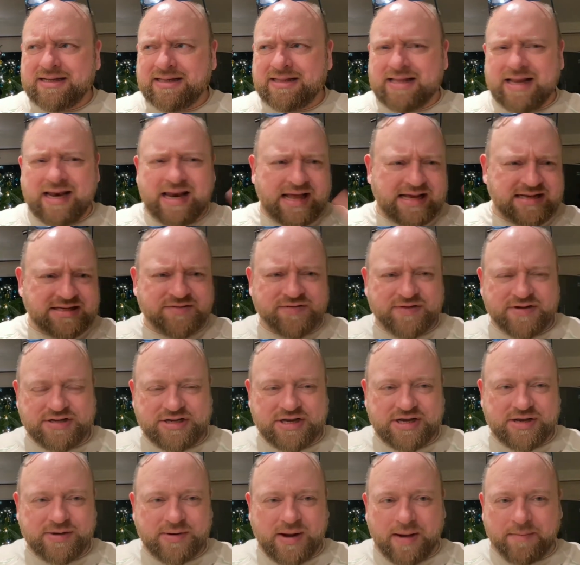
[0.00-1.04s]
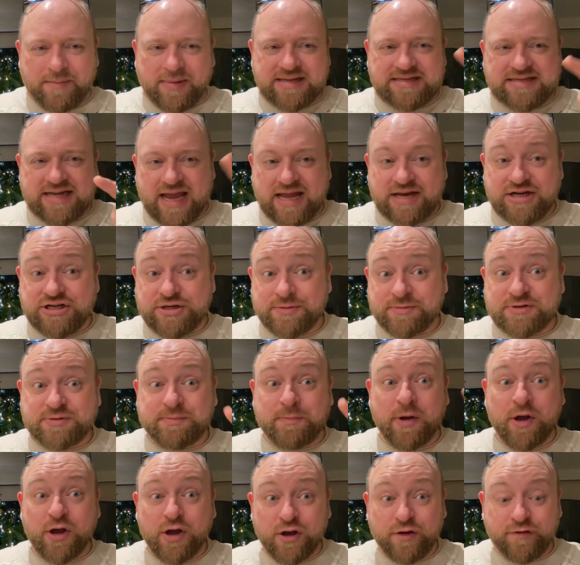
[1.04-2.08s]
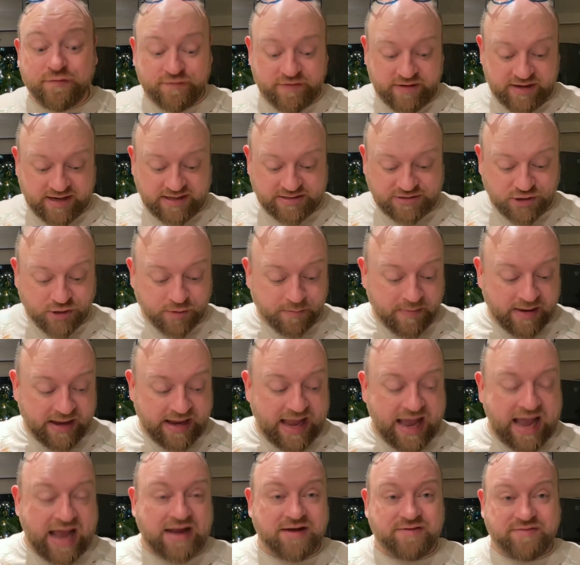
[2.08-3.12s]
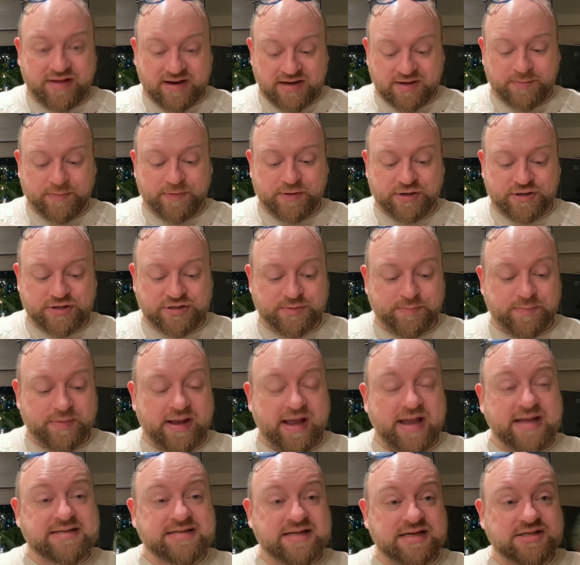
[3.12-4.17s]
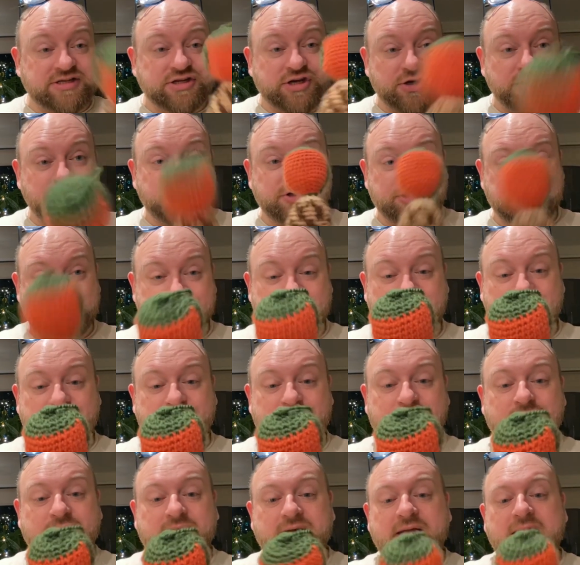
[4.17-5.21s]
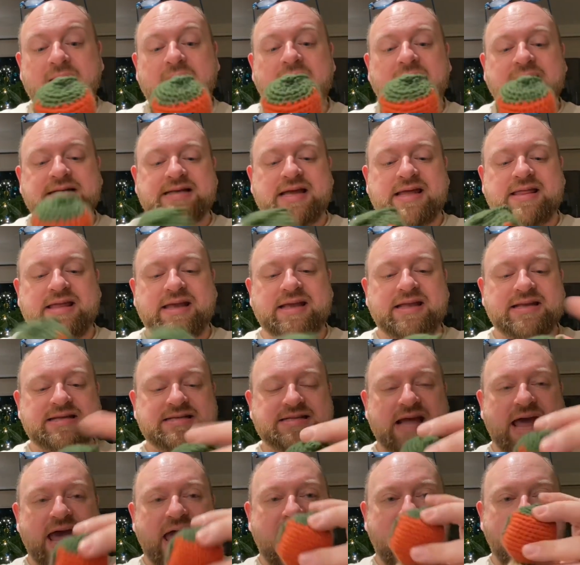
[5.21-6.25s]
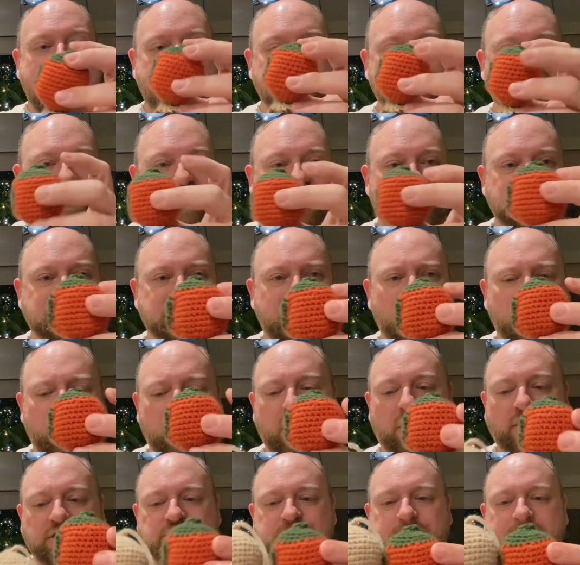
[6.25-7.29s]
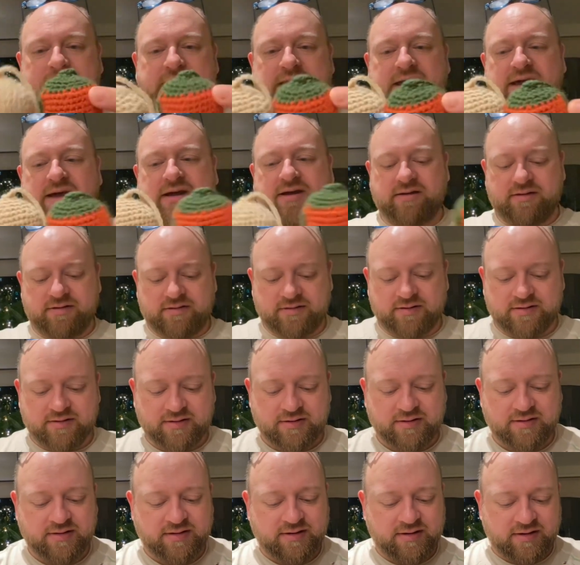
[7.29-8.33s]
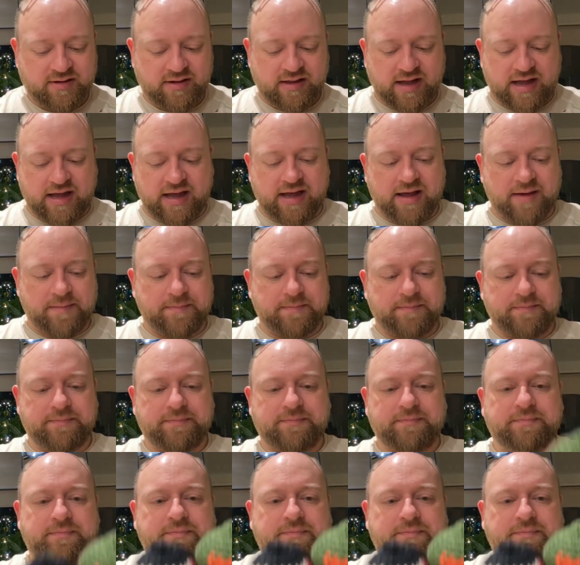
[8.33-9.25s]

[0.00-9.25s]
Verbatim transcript: the last video and my tension was perfect on my advent bird but it does go to show because i think this the head is a lot bigger um